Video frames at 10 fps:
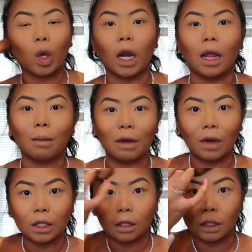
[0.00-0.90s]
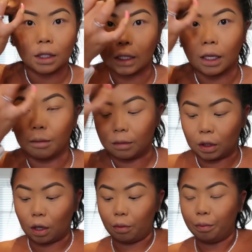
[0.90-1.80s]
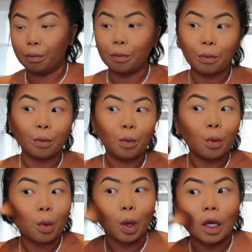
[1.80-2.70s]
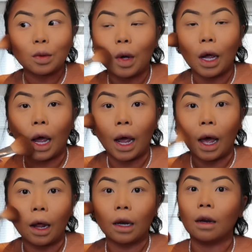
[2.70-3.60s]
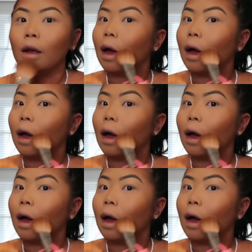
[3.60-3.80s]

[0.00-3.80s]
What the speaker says: And I like my face to look slim, so that's why I add